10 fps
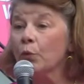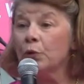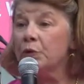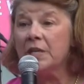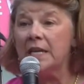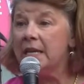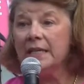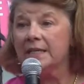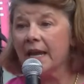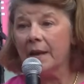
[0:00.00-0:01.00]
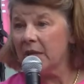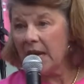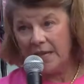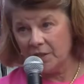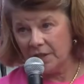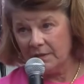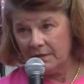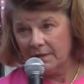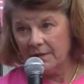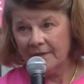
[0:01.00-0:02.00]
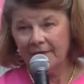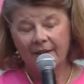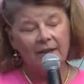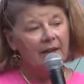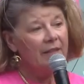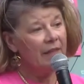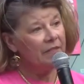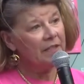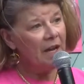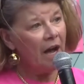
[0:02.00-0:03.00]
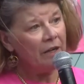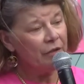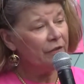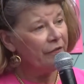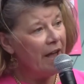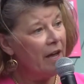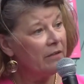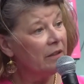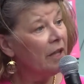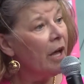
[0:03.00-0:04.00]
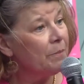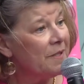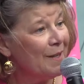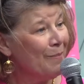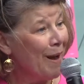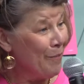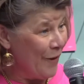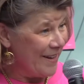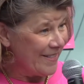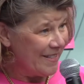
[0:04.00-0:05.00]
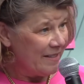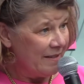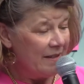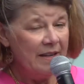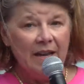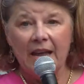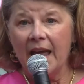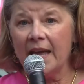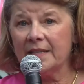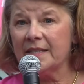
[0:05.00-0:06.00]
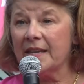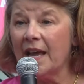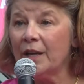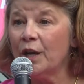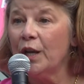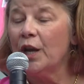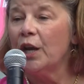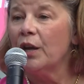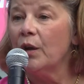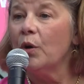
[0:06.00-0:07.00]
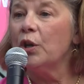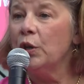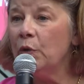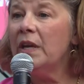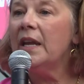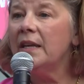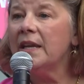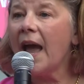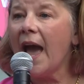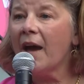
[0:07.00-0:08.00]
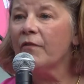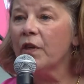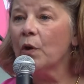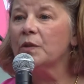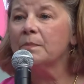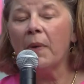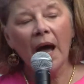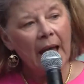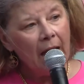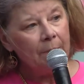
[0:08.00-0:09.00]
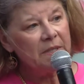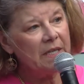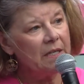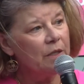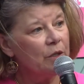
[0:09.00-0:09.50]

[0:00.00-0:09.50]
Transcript: routine examination that the doctor found lumps in my breasts and said, you need to have those biopsied